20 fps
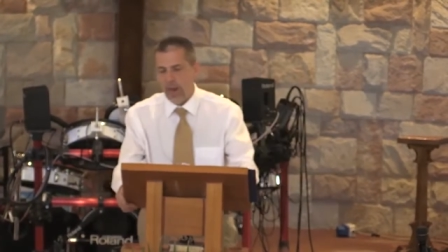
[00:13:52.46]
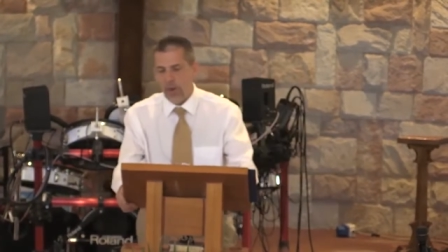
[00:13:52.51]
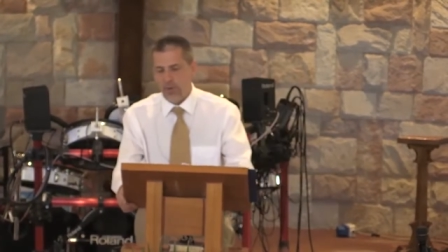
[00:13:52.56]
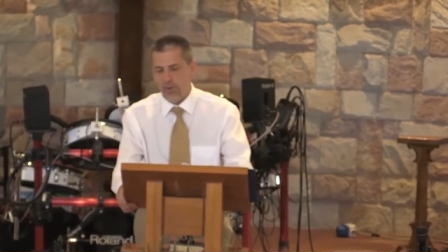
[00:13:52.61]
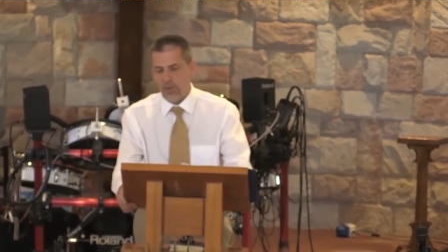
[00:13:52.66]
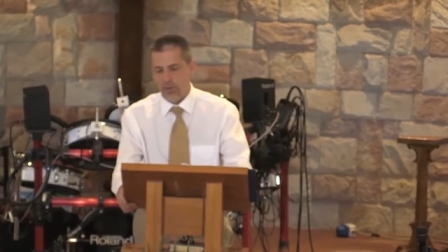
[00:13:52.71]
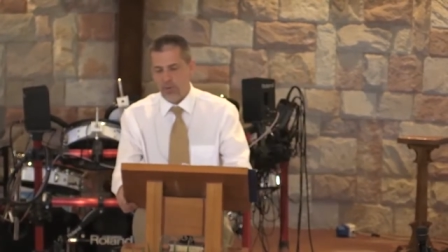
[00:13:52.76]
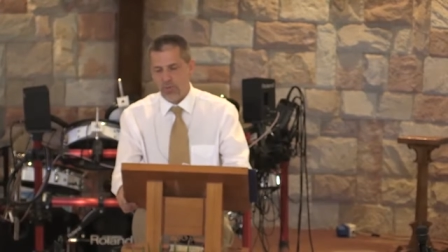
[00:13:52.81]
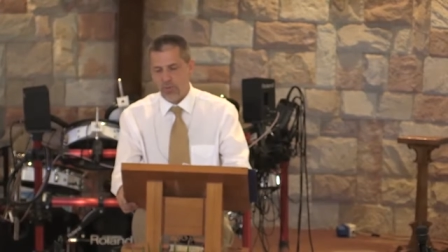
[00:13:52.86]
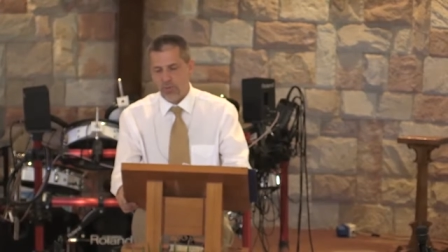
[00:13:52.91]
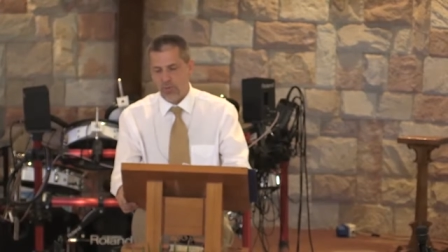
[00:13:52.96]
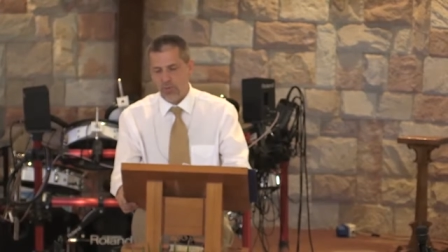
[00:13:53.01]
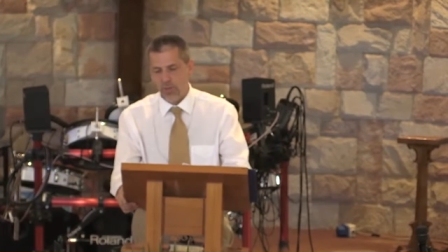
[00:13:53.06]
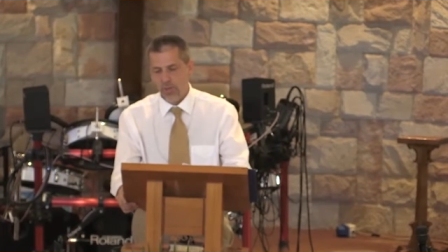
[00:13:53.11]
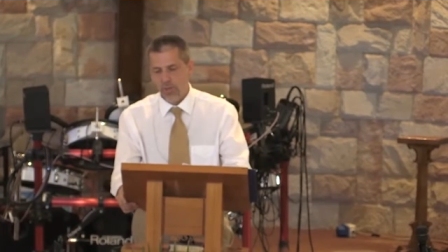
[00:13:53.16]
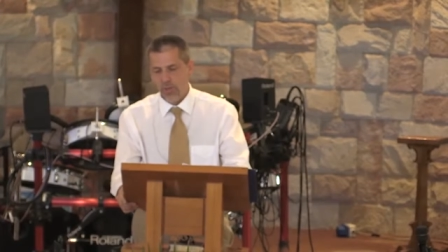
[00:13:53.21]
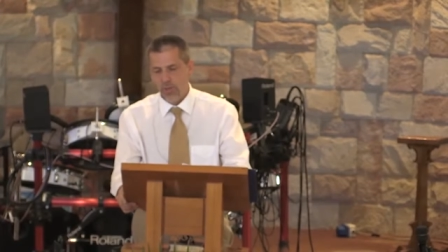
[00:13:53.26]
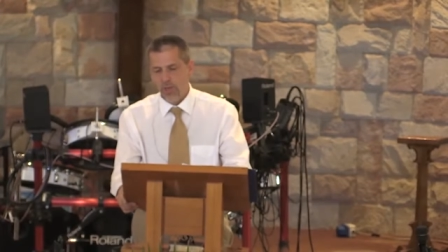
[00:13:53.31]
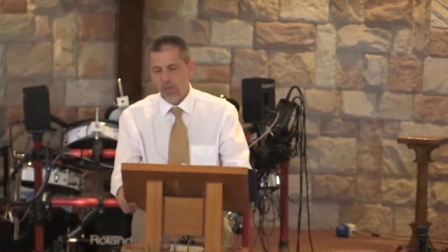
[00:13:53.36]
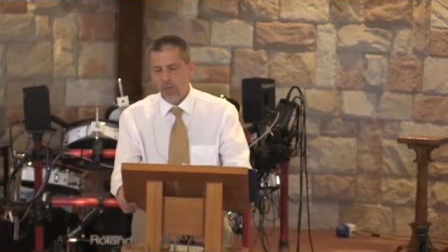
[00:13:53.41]
else.
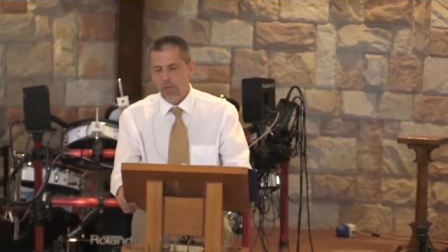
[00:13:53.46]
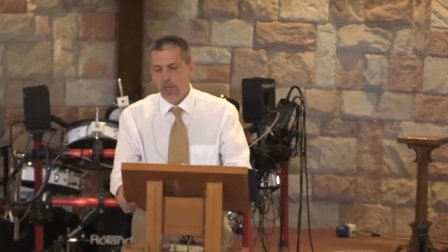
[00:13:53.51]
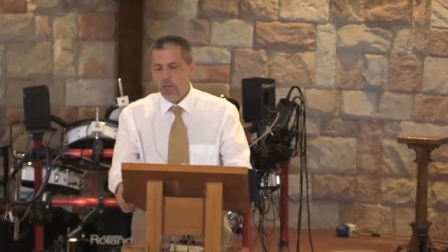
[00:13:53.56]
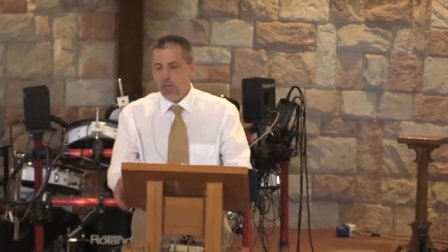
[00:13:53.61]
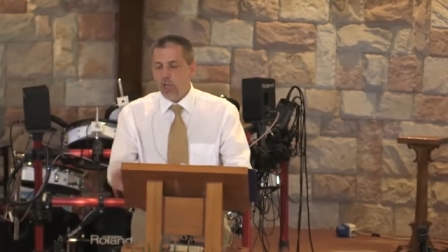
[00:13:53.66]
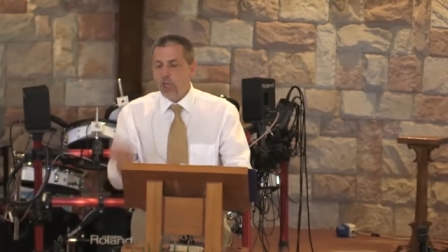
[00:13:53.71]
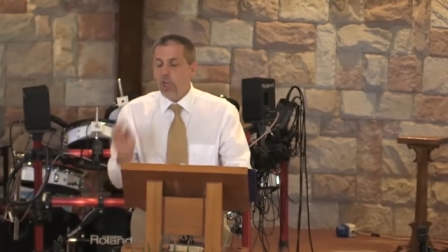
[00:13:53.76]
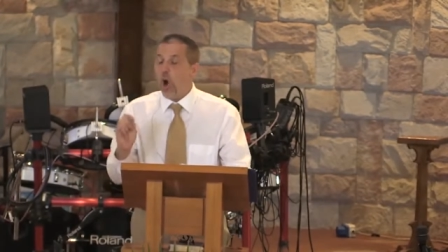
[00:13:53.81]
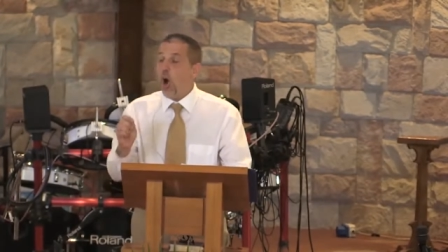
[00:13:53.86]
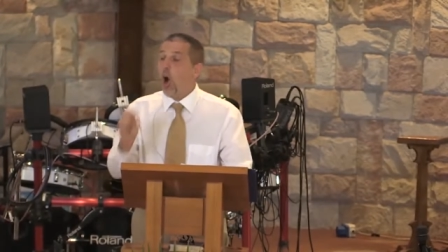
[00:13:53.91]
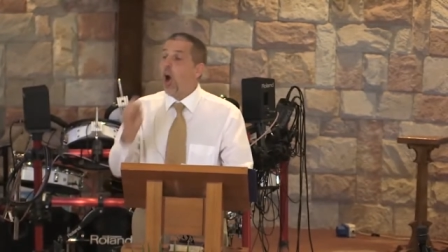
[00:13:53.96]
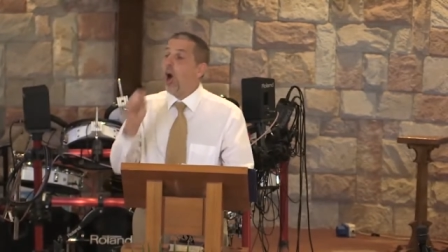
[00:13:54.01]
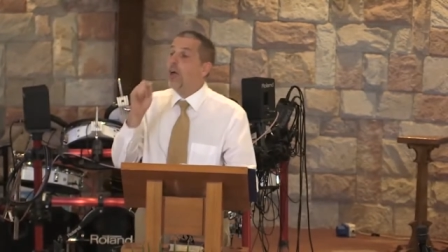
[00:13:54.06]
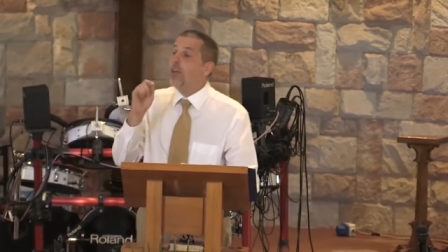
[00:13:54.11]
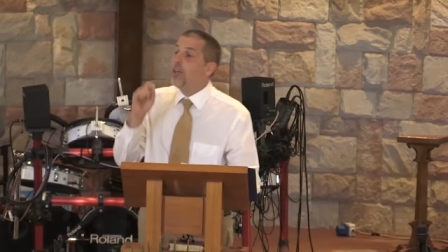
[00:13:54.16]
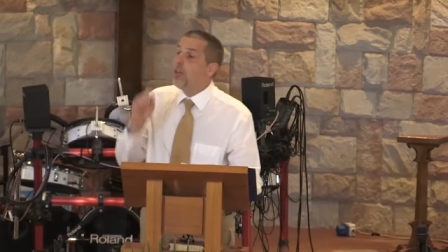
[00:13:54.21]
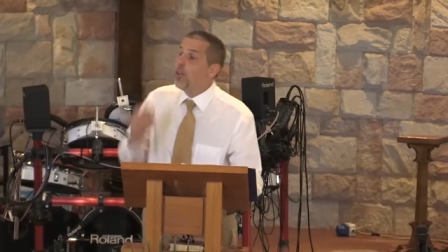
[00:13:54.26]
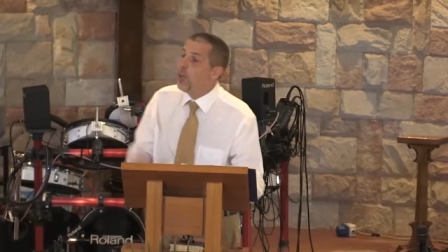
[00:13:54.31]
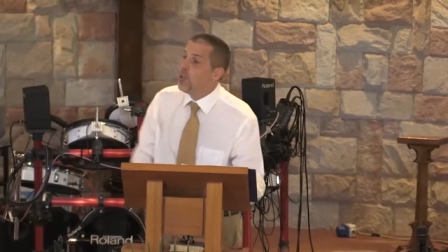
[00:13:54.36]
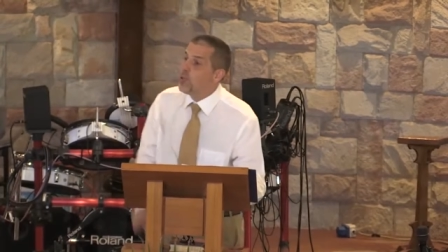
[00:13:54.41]

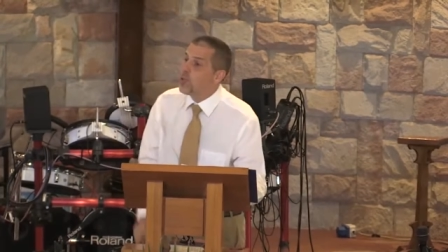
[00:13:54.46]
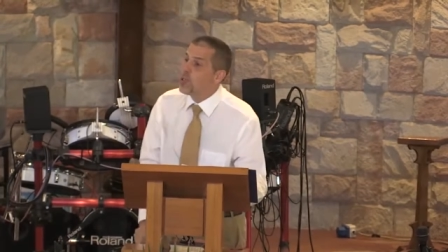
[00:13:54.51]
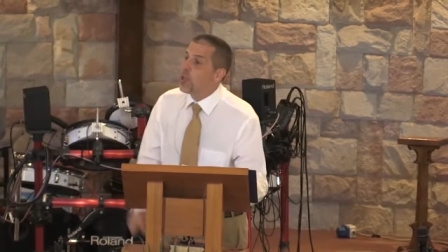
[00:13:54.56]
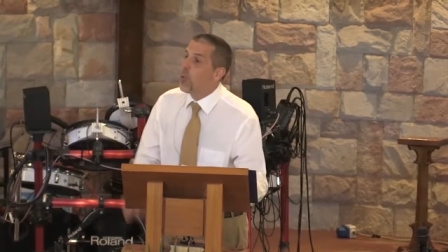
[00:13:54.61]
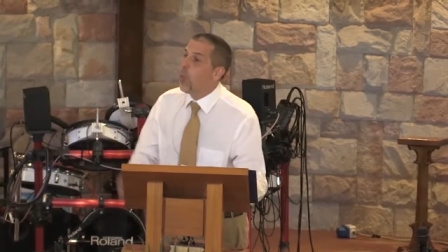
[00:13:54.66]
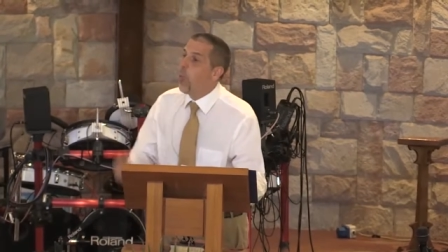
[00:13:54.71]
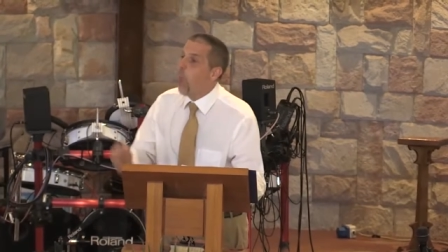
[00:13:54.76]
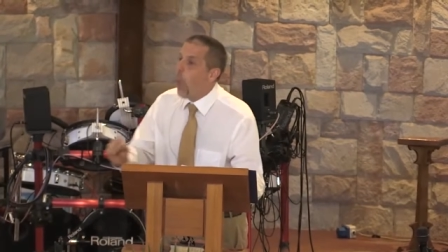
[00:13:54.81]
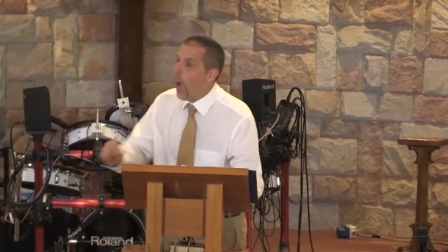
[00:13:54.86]
God used the